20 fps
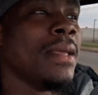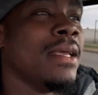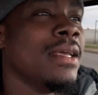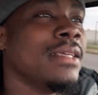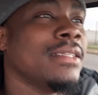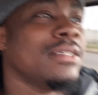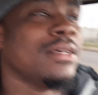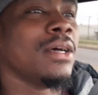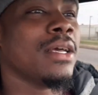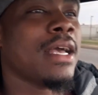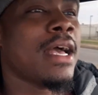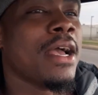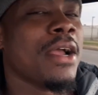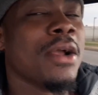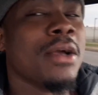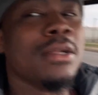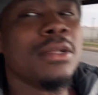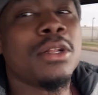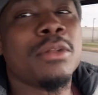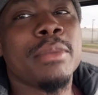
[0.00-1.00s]
so I got here
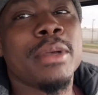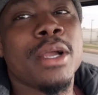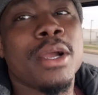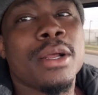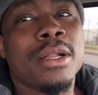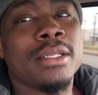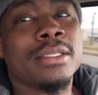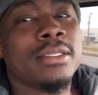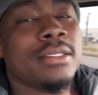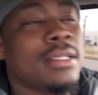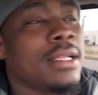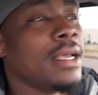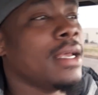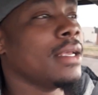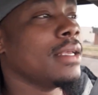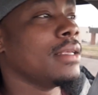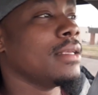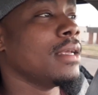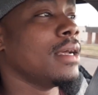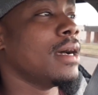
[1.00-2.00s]
a little bit early
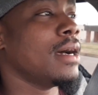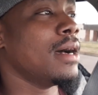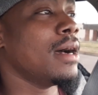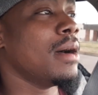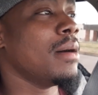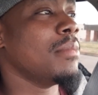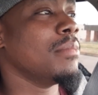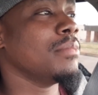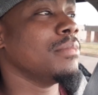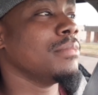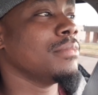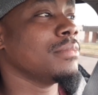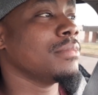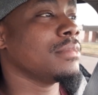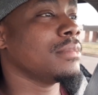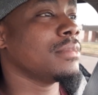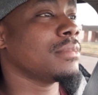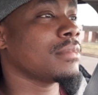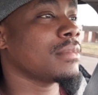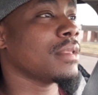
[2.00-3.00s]
today. Um,
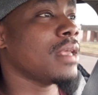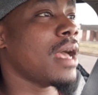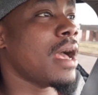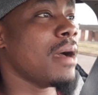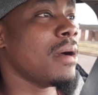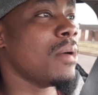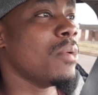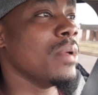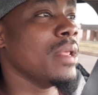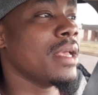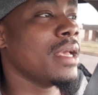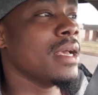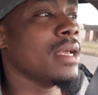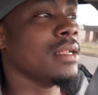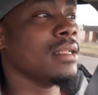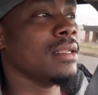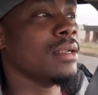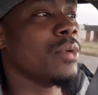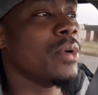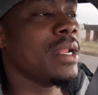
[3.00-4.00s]
uh, we
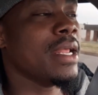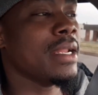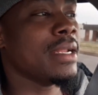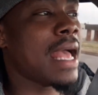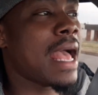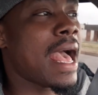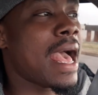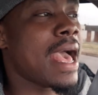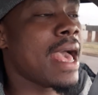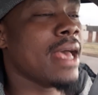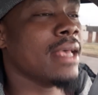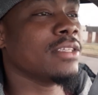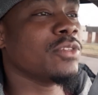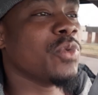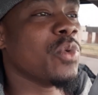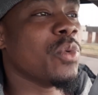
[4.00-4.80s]
couldn't we didn't ask